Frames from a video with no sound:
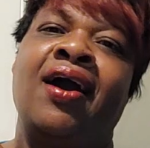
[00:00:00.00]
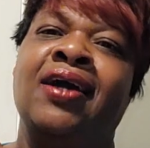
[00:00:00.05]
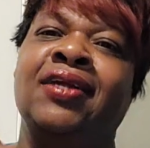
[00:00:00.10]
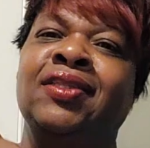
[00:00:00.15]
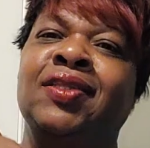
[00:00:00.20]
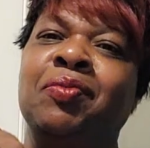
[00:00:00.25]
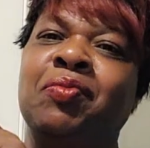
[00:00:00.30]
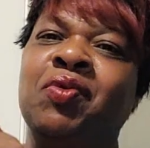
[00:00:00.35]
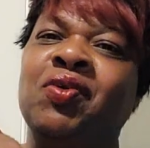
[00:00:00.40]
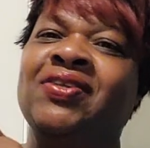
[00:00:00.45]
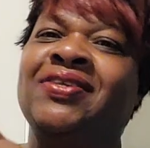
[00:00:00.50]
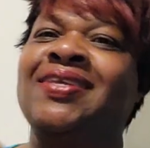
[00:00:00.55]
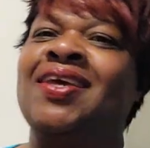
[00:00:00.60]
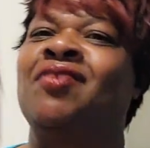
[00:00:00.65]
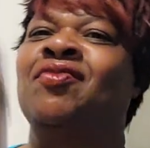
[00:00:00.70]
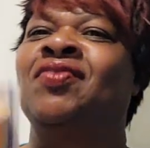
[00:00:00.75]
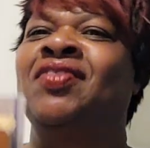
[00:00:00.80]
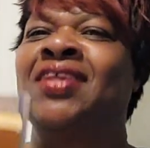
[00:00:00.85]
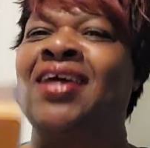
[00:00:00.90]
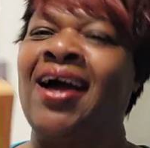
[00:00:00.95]
on to book
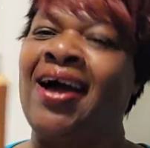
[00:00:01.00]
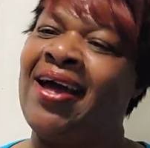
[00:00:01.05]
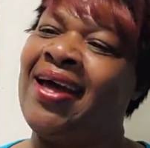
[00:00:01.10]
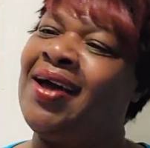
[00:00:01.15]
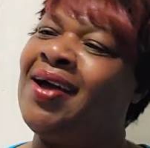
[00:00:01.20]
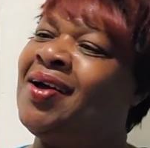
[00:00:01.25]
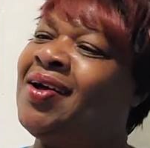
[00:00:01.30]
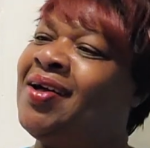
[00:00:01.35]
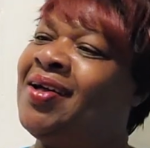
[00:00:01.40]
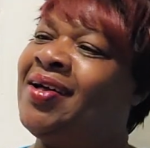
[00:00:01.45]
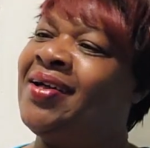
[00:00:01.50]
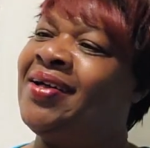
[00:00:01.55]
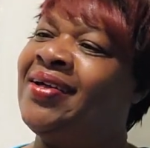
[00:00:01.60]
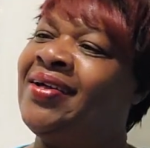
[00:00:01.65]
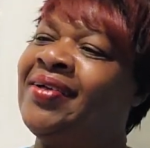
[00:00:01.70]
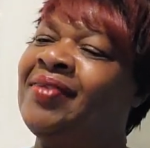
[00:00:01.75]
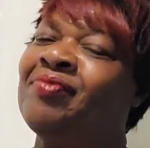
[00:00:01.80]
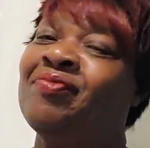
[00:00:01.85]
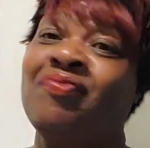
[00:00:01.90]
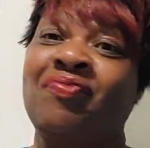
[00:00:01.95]
7.
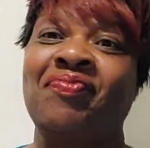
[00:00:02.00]
Yeah.